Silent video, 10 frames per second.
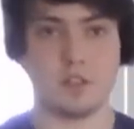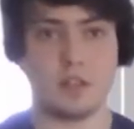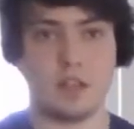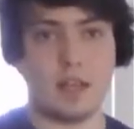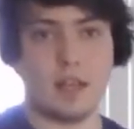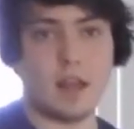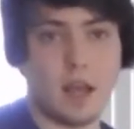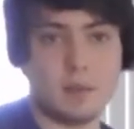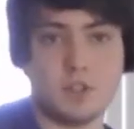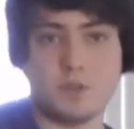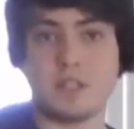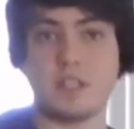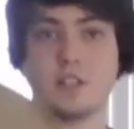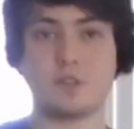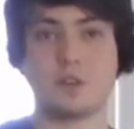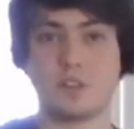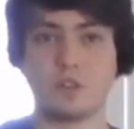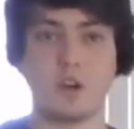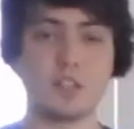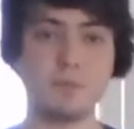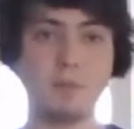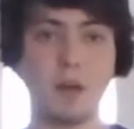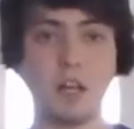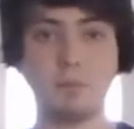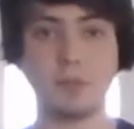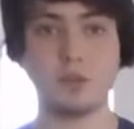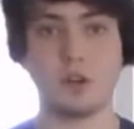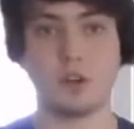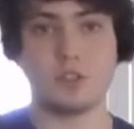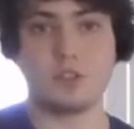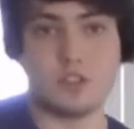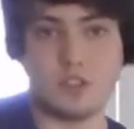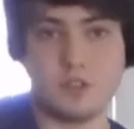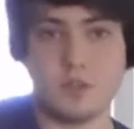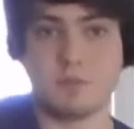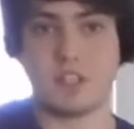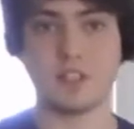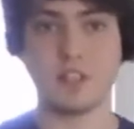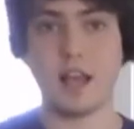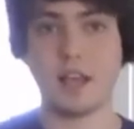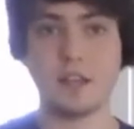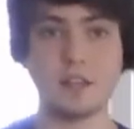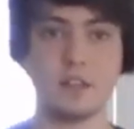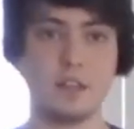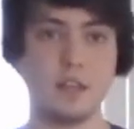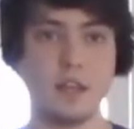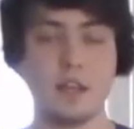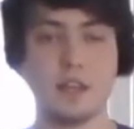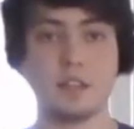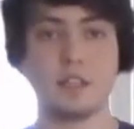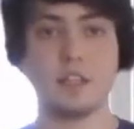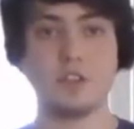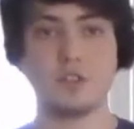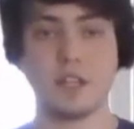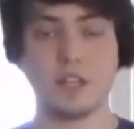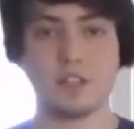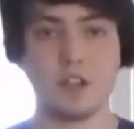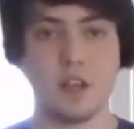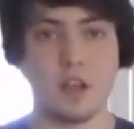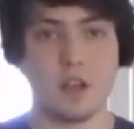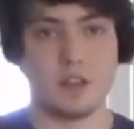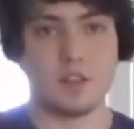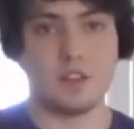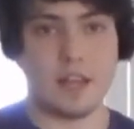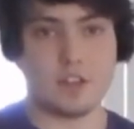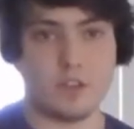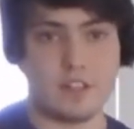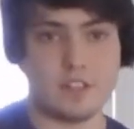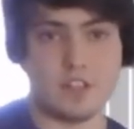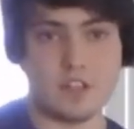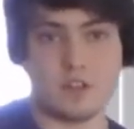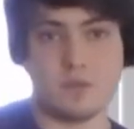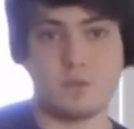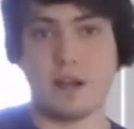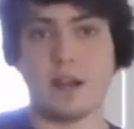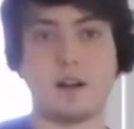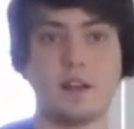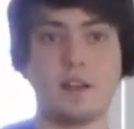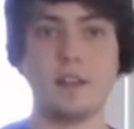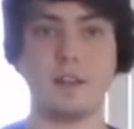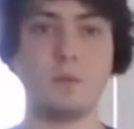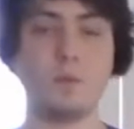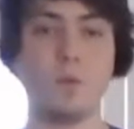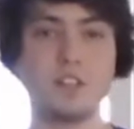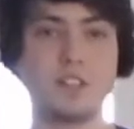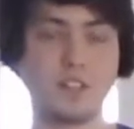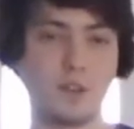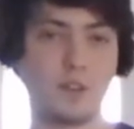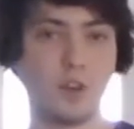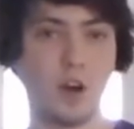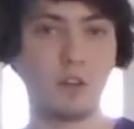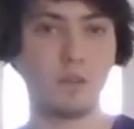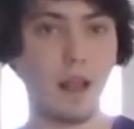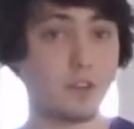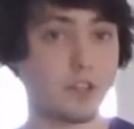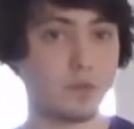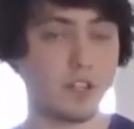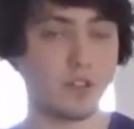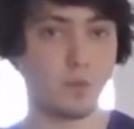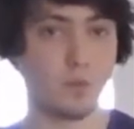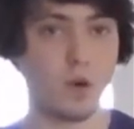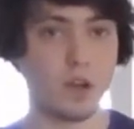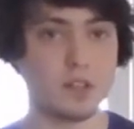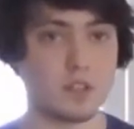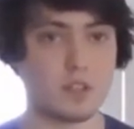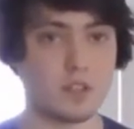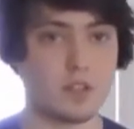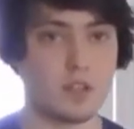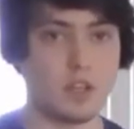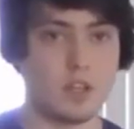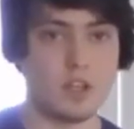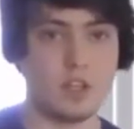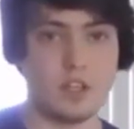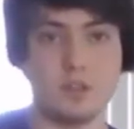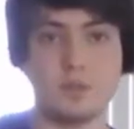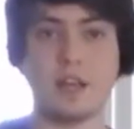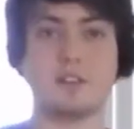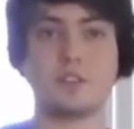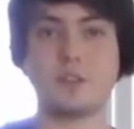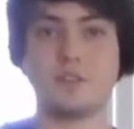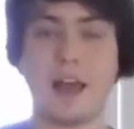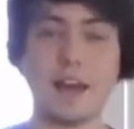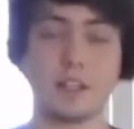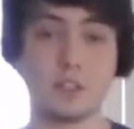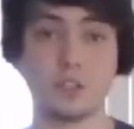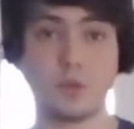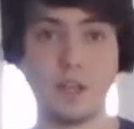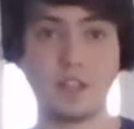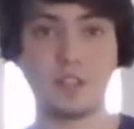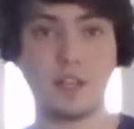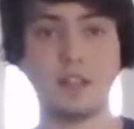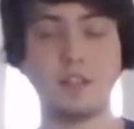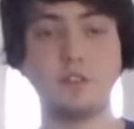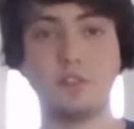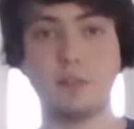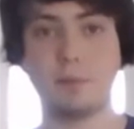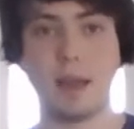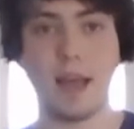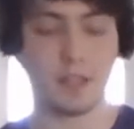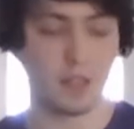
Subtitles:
And I'm doing these sort of across my body, but you can also just do them to the side. The key trick is that transition where once it's sort of gone around your wrist once, you then sort of add a little twist and then you flip it back.